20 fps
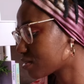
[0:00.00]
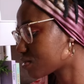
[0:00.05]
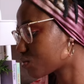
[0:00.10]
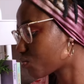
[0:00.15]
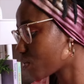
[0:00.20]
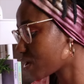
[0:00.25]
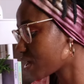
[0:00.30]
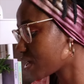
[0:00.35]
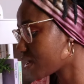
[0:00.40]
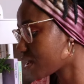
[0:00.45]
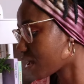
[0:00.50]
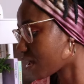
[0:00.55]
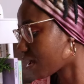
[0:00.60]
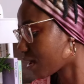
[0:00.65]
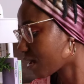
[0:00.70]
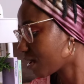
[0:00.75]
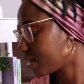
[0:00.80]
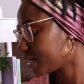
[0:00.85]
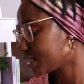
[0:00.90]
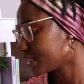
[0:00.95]
this week
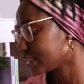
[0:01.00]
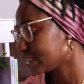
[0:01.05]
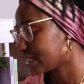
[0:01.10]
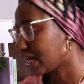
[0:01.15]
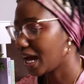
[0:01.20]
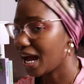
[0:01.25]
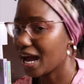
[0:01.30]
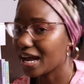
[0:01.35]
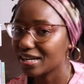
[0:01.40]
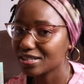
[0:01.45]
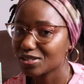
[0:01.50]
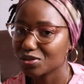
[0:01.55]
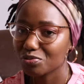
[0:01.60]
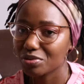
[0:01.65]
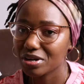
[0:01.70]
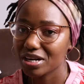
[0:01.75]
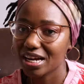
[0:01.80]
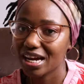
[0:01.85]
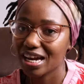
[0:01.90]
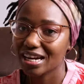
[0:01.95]
and it's
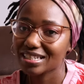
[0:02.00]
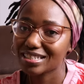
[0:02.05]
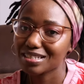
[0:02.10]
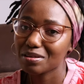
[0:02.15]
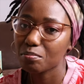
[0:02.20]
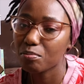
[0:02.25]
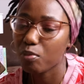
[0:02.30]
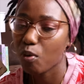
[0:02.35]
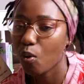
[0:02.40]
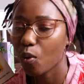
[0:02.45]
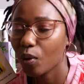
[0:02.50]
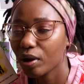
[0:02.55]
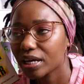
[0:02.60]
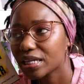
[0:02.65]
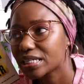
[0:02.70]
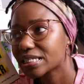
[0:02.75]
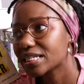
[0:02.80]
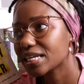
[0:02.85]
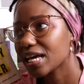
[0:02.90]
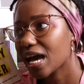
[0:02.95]
already hitting some
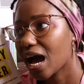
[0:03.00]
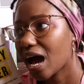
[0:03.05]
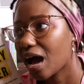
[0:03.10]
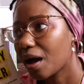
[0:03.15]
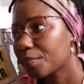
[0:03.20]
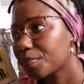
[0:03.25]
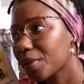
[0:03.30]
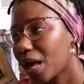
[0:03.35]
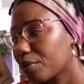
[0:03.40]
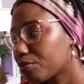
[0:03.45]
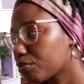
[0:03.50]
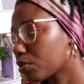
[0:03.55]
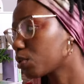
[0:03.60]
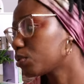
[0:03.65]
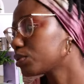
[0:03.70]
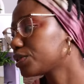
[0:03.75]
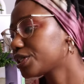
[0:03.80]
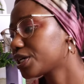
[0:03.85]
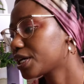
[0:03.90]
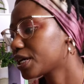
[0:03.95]
points. I
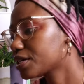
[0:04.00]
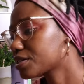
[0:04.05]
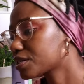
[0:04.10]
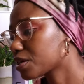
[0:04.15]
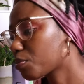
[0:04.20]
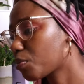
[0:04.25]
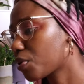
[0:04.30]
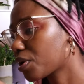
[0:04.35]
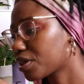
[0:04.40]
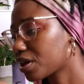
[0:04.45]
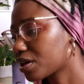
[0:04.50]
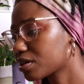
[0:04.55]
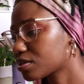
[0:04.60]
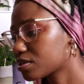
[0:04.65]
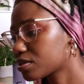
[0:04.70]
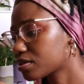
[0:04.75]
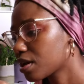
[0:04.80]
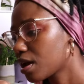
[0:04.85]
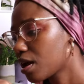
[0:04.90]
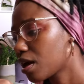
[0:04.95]
wrote here somewhere that
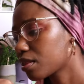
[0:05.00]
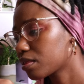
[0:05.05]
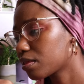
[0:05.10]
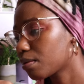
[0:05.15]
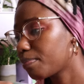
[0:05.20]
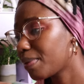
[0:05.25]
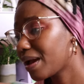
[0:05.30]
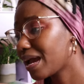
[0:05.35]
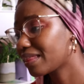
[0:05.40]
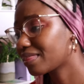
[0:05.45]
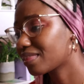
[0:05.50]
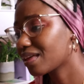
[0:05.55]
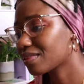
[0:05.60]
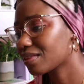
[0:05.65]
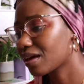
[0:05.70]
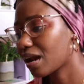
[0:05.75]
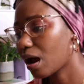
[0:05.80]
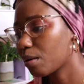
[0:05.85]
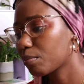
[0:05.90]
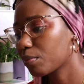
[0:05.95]
it's the main thing
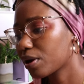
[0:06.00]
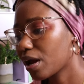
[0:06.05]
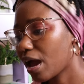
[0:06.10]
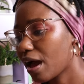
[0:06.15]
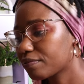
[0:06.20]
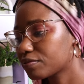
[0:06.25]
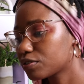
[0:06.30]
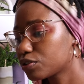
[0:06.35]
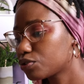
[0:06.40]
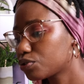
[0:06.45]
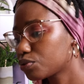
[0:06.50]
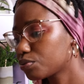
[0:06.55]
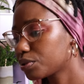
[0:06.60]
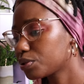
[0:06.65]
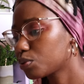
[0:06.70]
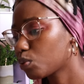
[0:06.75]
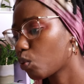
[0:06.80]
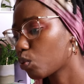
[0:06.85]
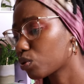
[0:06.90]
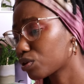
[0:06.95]
that I'm going to have to do
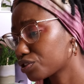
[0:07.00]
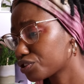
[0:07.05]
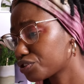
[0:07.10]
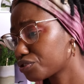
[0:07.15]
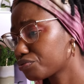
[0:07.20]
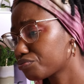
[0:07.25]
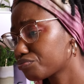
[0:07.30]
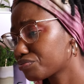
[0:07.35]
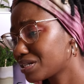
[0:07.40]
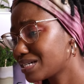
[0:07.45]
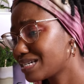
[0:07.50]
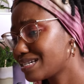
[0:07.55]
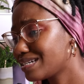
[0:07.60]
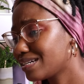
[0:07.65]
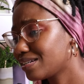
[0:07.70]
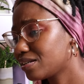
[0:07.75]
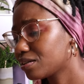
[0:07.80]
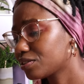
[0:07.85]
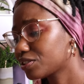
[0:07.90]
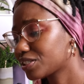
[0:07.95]
in order to
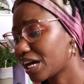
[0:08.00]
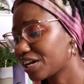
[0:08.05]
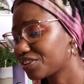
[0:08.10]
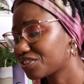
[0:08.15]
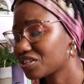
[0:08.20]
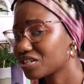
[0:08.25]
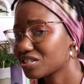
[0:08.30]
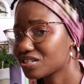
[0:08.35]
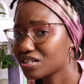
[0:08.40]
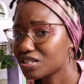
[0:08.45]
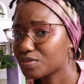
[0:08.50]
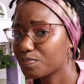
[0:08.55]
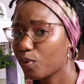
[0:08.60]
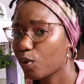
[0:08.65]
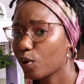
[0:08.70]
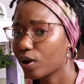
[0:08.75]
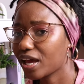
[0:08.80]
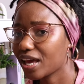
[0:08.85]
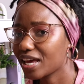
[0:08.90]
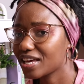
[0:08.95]
really digest this
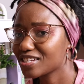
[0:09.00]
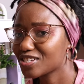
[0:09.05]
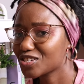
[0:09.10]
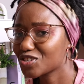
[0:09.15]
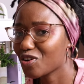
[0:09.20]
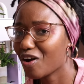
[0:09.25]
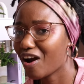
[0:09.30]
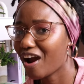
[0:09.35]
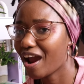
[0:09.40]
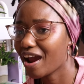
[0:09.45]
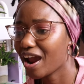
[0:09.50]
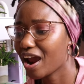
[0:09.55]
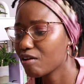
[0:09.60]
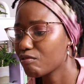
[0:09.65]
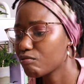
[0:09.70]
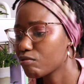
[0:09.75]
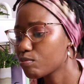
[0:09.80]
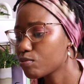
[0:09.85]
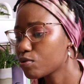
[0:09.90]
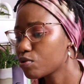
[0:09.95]
book is try
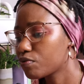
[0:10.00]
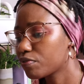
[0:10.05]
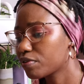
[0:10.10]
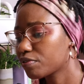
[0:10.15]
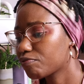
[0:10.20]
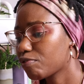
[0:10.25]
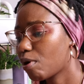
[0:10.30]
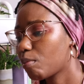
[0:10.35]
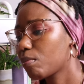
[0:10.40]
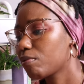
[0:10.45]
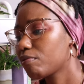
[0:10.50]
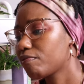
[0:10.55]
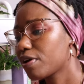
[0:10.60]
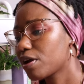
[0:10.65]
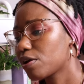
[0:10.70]
and remove it from